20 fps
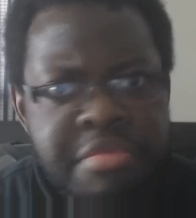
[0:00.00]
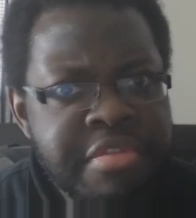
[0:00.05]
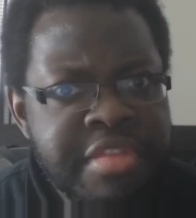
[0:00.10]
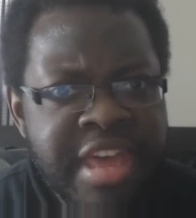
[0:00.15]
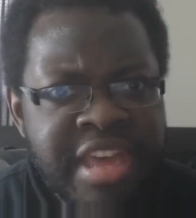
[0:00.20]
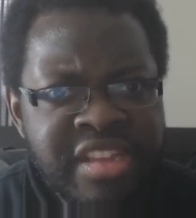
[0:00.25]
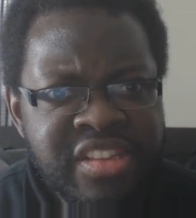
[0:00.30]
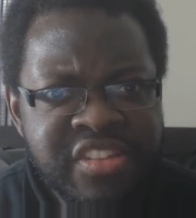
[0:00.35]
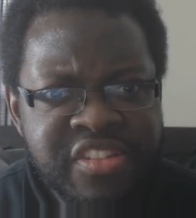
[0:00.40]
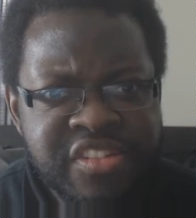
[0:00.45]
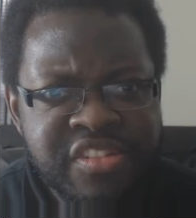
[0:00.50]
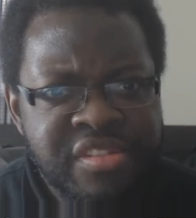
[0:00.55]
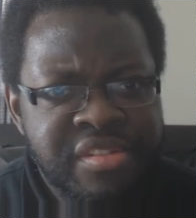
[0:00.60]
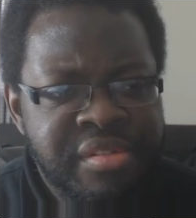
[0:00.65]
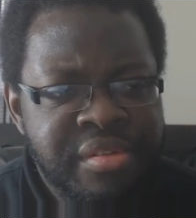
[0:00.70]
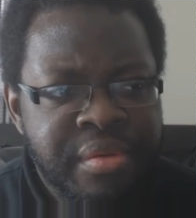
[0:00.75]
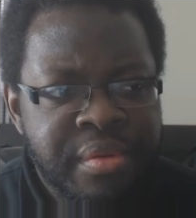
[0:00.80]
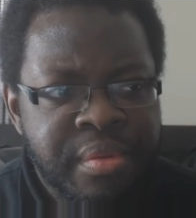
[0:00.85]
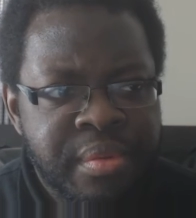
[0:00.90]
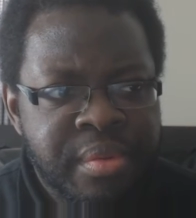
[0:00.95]
This?
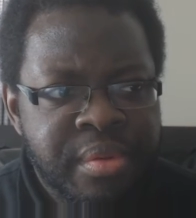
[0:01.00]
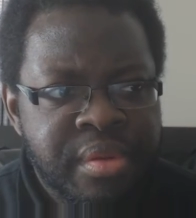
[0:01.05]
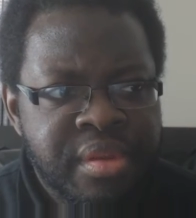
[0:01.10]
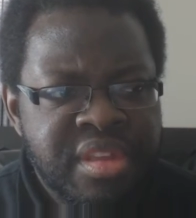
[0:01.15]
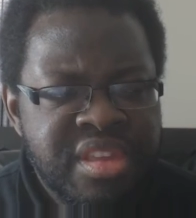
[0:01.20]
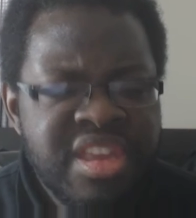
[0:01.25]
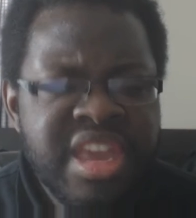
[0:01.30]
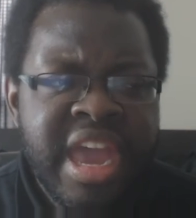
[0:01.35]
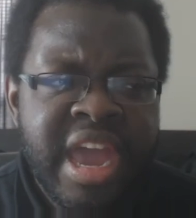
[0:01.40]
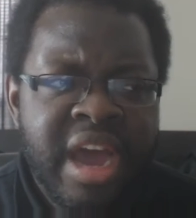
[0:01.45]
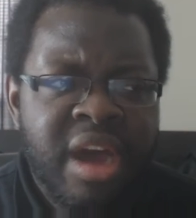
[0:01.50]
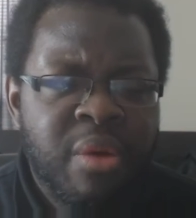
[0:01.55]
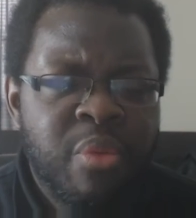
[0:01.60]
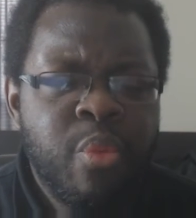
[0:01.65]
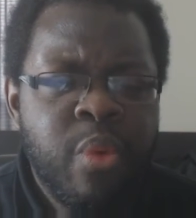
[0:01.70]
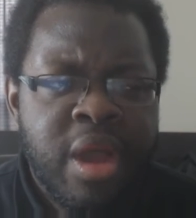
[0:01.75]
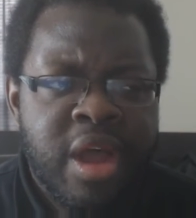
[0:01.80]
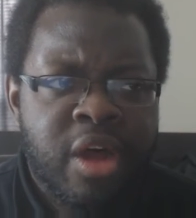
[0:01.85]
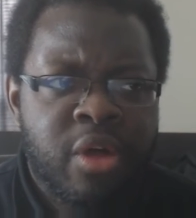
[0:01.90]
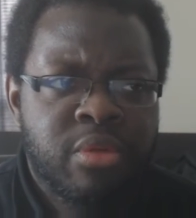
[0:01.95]
Yeah,
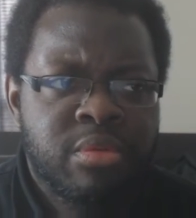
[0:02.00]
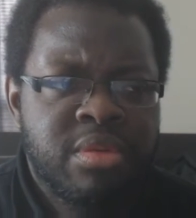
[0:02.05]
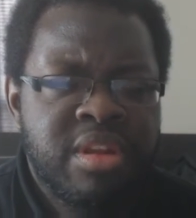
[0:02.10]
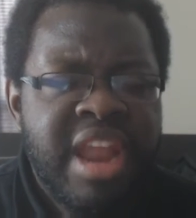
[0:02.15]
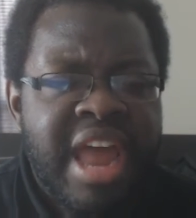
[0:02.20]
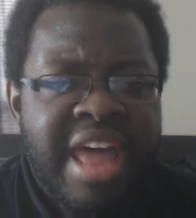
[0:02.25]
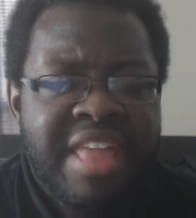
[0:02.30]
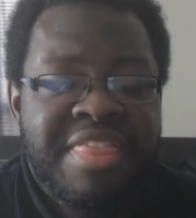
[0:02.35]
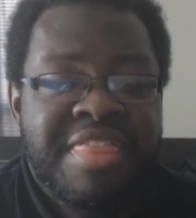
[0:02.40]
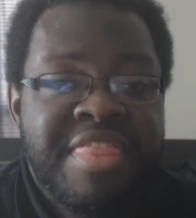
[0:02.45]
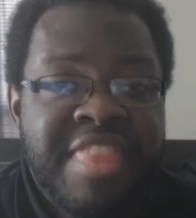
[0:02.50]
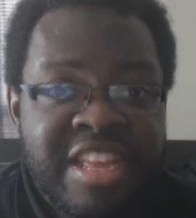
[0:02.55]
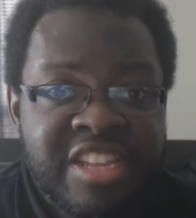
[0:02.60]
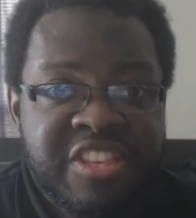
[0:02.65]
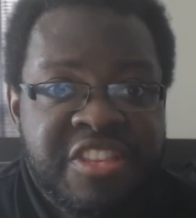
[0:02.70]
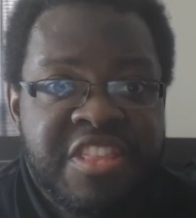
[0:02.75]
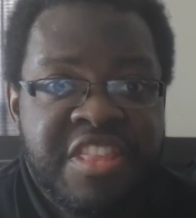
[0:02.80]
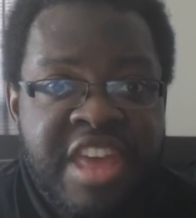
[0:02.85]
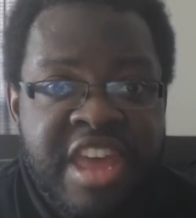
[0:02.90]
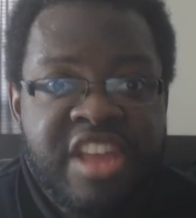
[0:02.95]
well, not
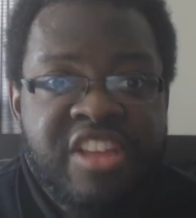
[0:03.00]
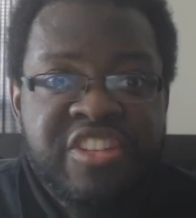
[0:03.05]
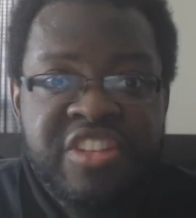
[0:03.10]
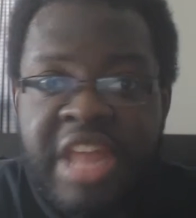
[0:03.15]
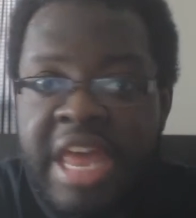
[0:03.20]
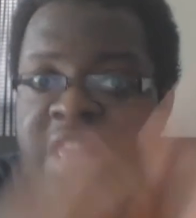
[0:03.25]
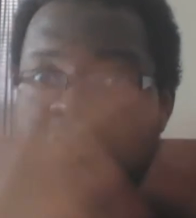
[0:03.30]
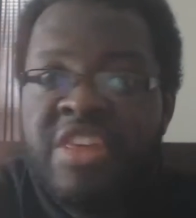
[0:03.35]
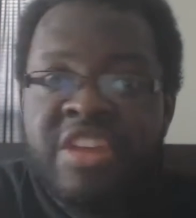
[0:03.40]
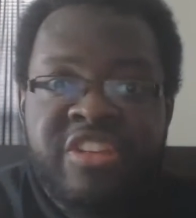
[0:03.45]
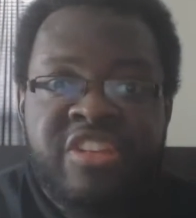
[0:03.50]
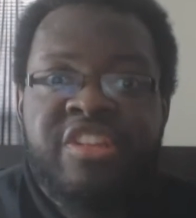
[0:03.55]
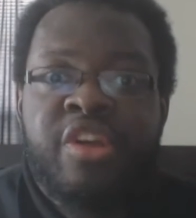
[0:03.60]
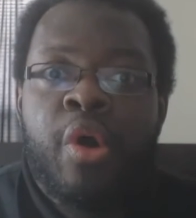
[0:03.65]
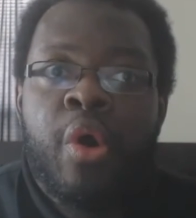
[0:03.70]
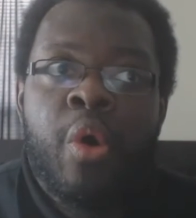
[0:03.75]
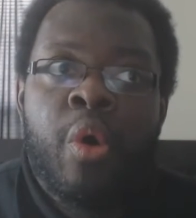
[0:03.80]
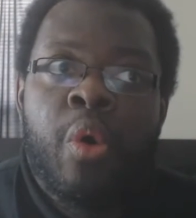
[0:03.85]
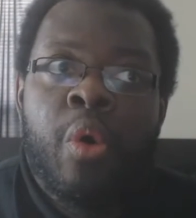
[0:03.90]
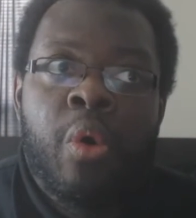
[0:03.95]
this, like this as a
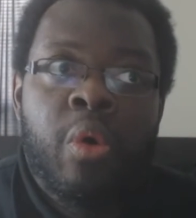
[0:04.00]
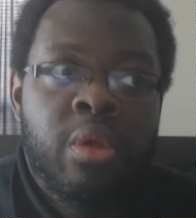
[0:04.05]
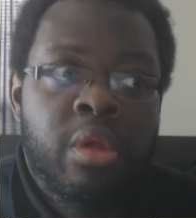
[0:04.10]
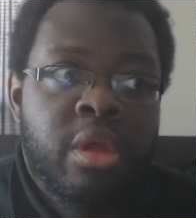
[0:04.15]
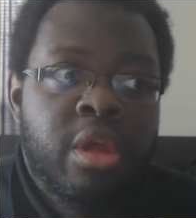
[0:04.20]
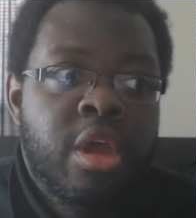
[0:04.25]
whole.